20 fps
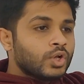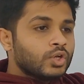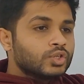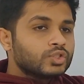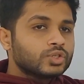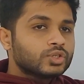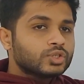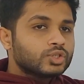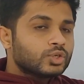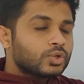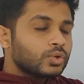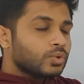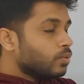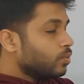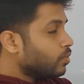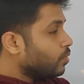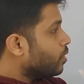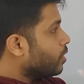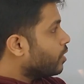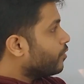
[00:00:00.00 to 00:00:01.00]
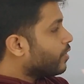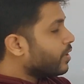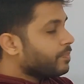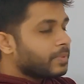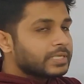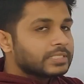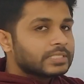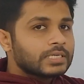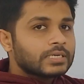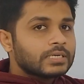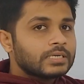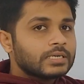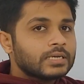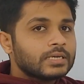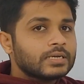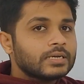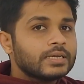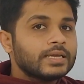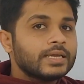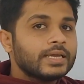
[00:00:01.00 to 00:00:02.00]
So to represent
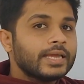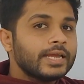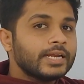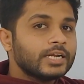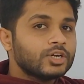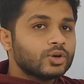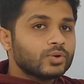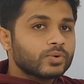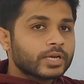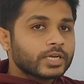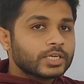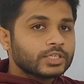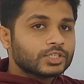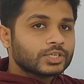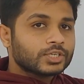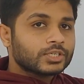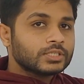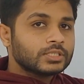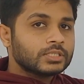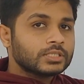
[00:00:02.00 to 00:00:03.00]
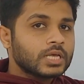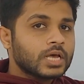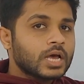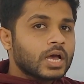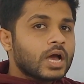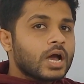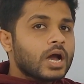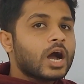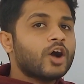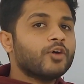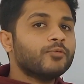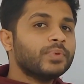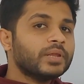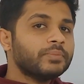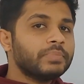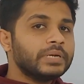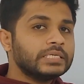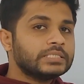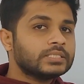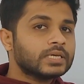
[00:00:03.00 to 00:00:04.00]
8 locations, how many
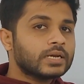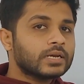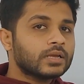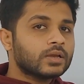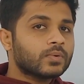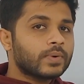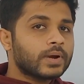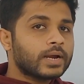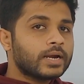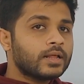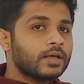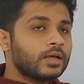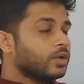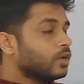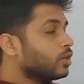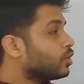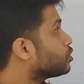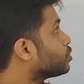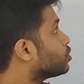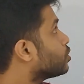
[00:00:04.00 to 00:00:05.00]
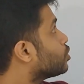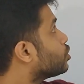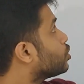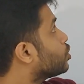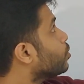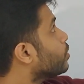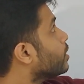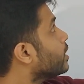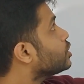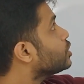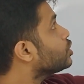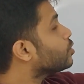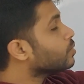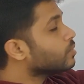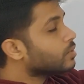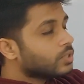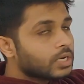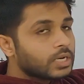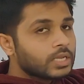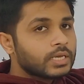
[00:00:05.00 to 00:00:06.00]
bits are required? So 2 raised
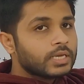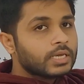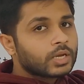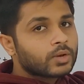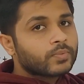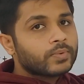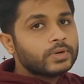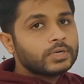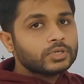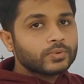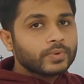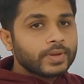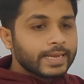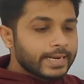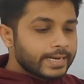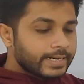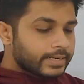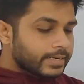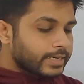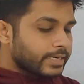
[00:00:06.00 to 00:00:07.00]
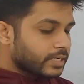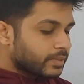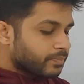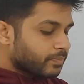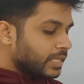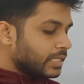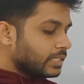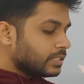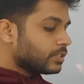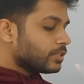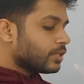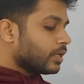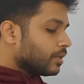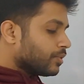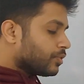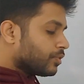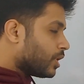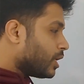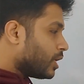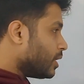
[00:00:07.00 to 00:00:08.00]
to 3 equal to 8. It means
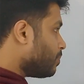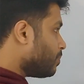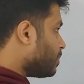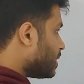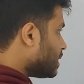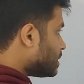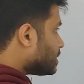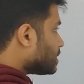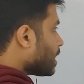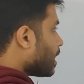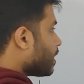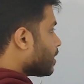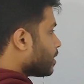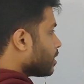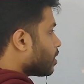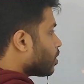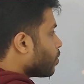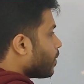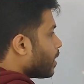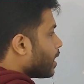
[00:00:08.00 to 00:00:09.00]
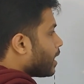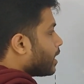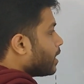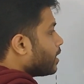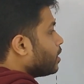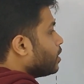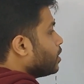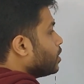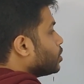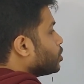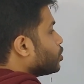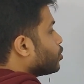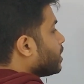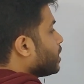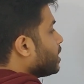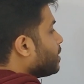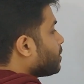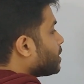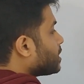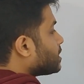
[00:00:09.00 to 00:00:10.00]
3 bits are required to
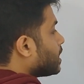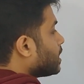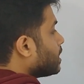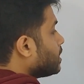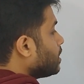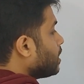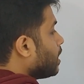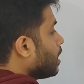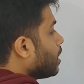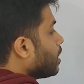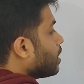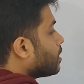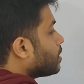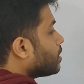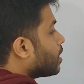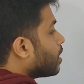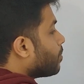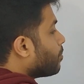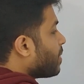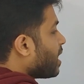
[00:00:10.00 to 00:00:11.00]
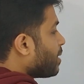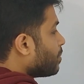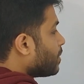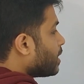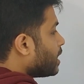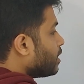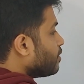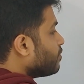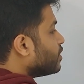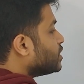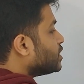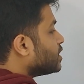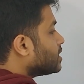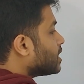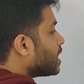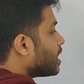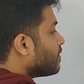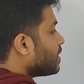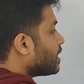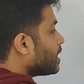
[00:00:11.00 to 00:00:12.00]
represent the memory which is
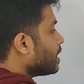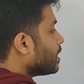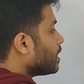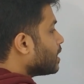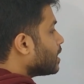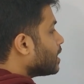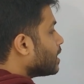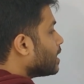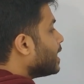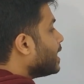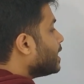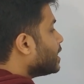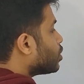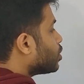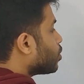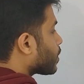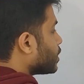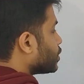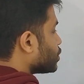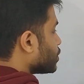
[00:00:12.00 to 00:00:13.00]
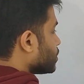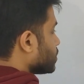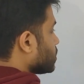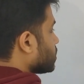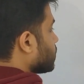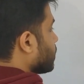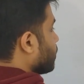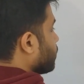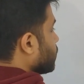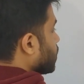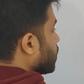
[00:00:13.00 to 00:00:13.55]
having 8 locations.